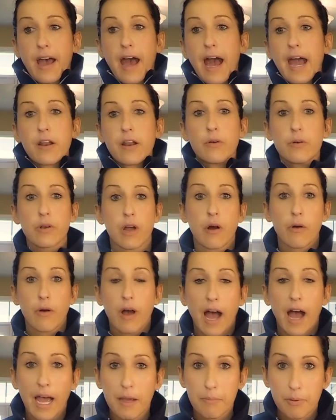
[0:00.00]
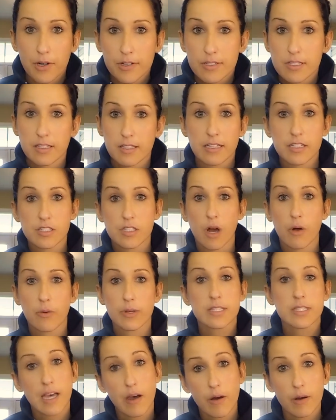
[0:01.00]
I don't know. I personally don't.
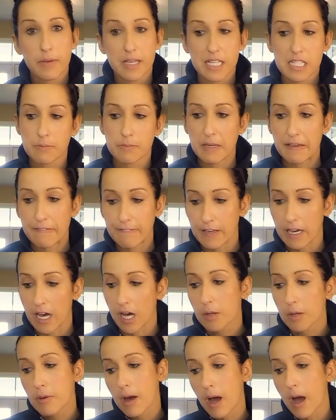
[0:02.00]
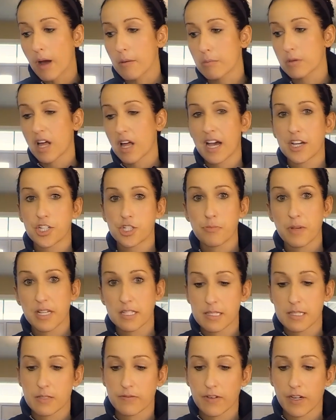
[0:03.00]
It's how it makes me feel. Um, Clash
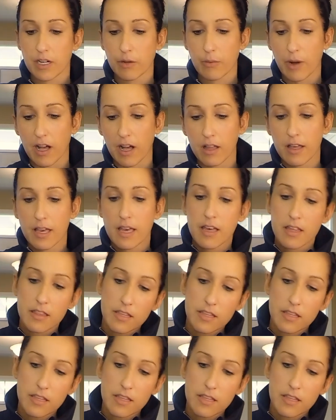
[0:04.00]
mixes very well.